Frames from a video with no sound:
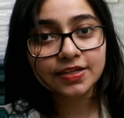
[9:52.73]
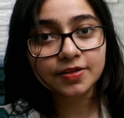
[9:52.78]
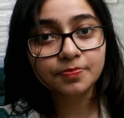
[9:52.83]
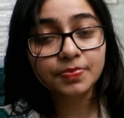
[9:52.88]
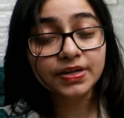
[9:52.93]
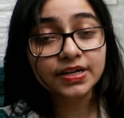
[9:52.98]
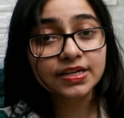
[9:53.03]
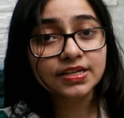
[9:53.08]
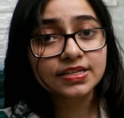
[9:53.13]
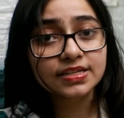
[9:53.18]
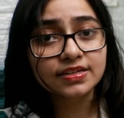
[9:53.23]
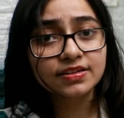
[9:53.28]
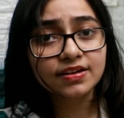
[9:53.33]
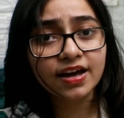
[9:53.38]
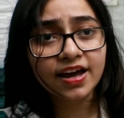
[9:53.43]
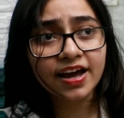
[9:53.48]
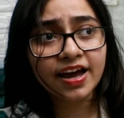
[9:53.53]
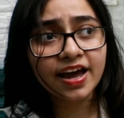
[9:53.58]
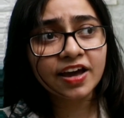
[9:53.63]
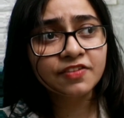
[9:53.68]
But
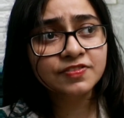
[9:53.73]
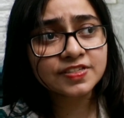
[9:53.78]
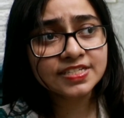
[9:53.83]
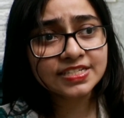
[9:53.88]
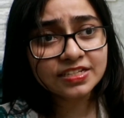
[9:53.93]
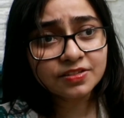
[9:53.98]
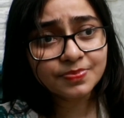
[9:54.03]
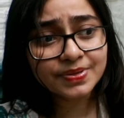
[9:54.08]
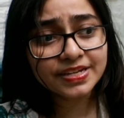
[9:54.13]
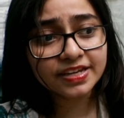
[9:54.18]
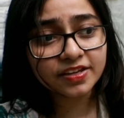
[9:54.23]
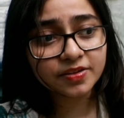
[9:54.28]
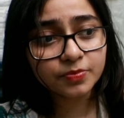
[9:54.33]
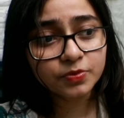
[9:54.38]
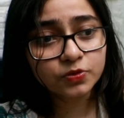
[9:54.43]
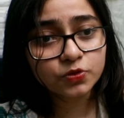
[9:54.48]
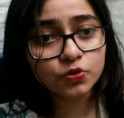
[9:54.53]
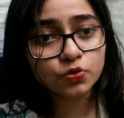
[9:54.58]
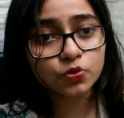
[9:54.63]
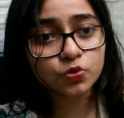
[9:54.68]
I've still been
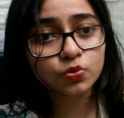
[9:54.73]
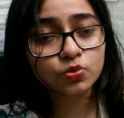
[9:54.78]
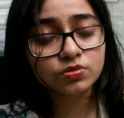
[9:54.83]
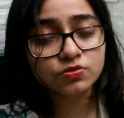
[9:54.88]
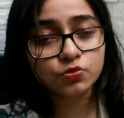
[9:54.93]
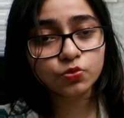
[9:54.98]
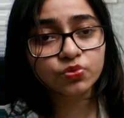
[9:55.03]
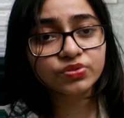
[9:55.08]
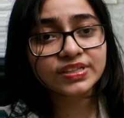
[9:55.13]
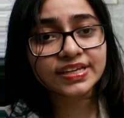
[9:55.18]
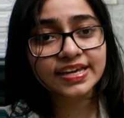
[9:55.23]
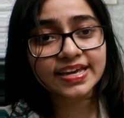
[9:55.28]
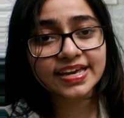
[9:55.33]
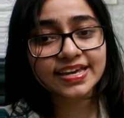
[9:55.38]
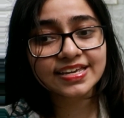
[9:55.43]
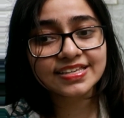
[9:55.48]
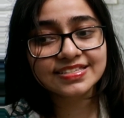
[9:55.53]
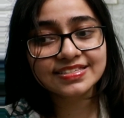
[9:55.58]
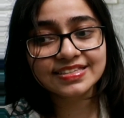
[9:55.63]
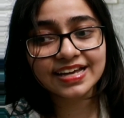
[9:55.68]
able to do
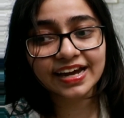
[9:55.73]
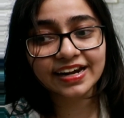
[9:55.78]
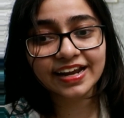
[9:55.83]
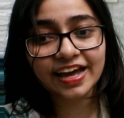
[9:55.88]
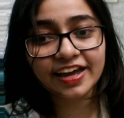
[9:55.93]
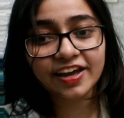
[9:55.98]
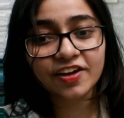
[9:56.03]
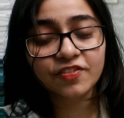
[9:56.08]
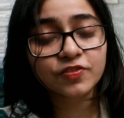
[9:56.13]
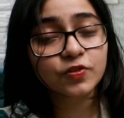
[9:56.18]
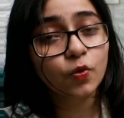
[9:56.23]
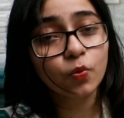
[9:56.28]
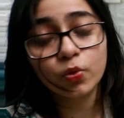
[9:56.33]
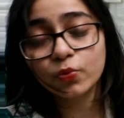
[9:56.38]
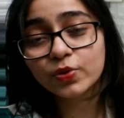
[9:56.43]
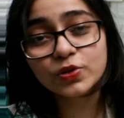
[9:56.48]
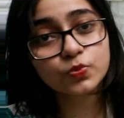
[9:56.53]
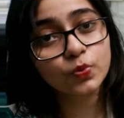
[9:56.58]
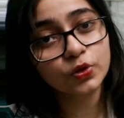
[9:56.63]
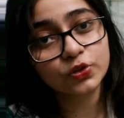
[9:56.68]
things that I have
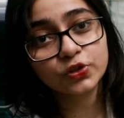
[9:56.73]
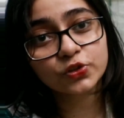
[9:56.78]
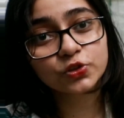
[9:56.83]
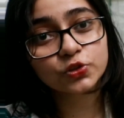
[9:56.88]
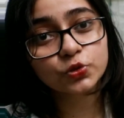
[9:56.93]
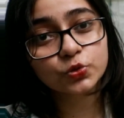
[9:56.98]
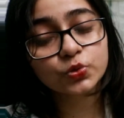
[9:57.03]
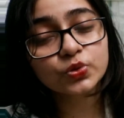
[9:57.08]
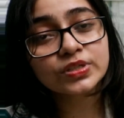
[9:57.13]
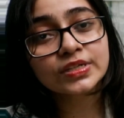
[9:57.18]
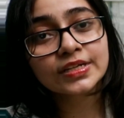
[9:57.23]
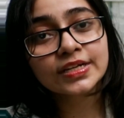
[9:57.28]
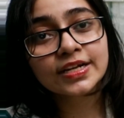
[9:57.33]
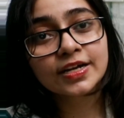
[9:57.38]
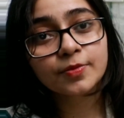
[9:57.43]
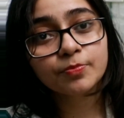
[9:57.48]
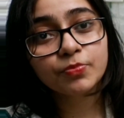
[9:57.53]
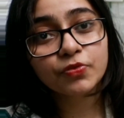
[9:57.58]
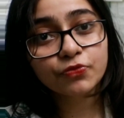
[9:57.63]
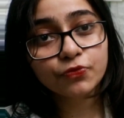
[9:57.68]
always wanted to do
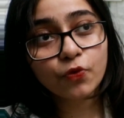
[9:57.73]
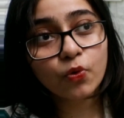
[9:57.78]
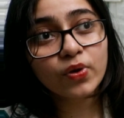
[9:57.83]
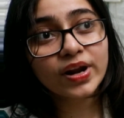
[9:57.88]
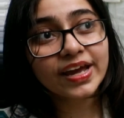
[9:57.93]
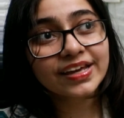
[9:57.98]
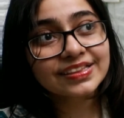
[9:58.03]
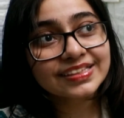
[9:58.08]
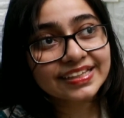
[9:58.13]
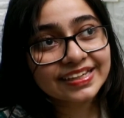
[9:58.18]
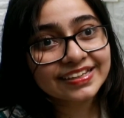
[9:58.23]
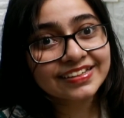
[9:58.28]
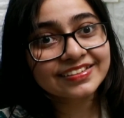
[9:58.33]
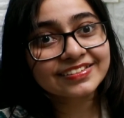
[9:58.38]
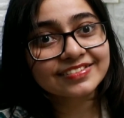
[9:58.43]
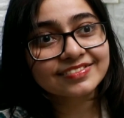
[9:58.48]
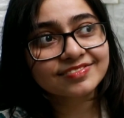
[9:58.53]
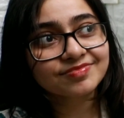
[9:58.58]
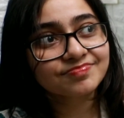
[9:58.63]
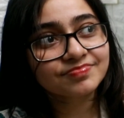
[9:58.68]
before I think
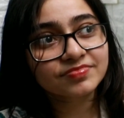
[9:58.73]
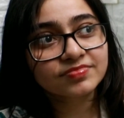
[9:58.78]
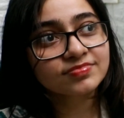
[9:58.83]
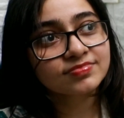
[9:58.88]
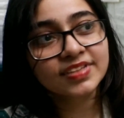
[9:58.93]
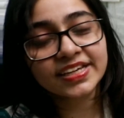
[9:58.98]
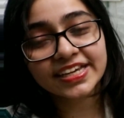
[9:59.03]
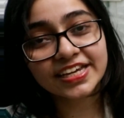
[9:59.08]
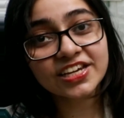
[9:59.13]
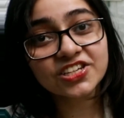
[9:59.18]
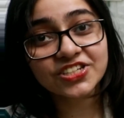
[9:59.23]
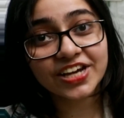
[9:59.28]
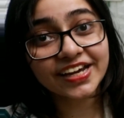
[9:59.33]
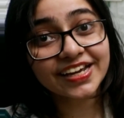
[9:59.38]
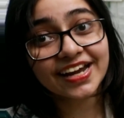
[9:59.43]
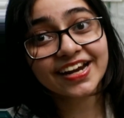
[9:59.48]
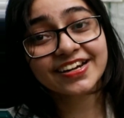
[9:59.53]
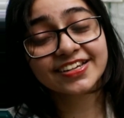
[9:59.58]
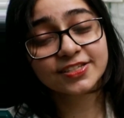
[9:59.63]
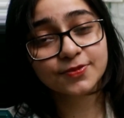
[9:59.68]
the age I
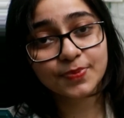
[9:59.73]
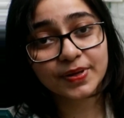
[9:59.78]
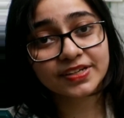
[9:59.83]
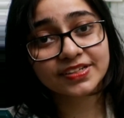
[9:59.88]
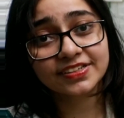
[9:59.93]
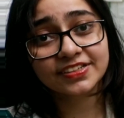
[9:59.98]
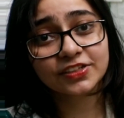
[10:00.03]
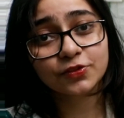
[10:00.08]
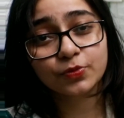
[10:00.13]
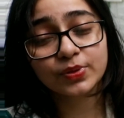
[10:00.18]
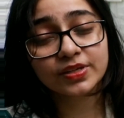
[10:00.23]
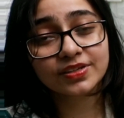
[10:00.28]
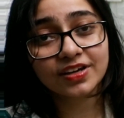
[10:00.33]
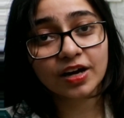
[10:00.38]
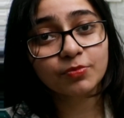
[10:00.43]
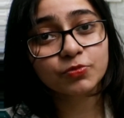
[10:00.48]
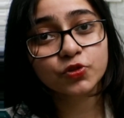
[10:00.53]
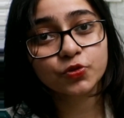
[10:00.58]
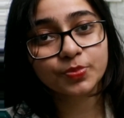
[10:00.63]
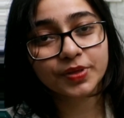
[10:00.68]
had expected it will
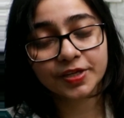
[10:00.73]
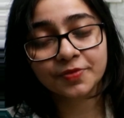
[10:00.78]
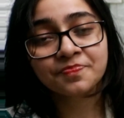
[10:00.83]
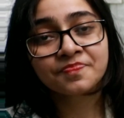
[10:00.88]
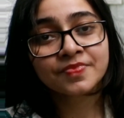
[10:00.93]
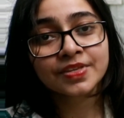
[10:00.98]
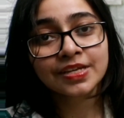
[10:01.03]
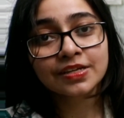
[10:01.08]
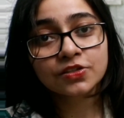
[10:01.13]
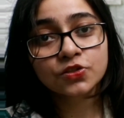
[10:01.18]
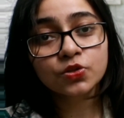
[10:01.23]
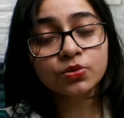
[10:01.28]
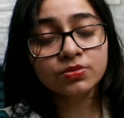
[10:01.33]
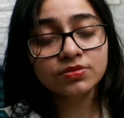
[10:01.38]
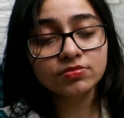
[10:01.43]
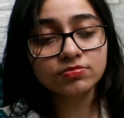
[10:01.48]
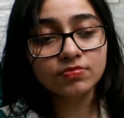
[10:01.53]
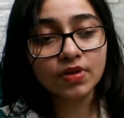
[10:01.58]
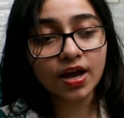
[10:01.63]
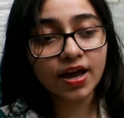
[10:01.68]
come to me.
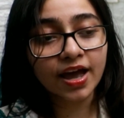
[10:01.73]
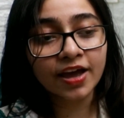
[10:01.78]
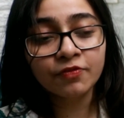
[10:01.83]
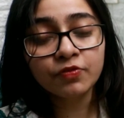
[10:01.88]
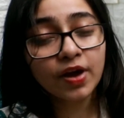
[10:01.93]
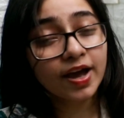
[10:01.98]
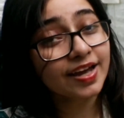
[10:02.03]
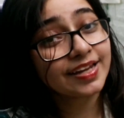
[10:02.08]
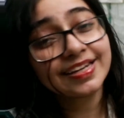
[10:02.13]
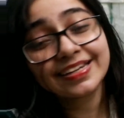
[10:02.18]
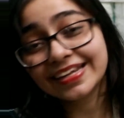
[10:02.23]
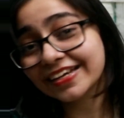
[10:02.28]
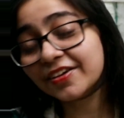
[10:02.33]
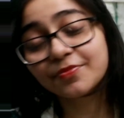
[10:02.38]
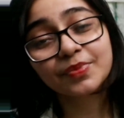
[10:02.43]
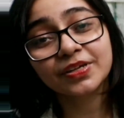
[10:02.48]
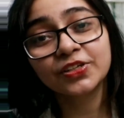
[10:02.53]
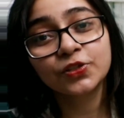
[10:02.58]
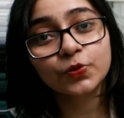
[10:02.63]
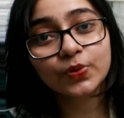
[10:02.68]
So I highly
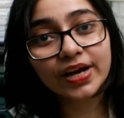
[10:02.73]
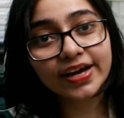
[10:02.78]
recommend you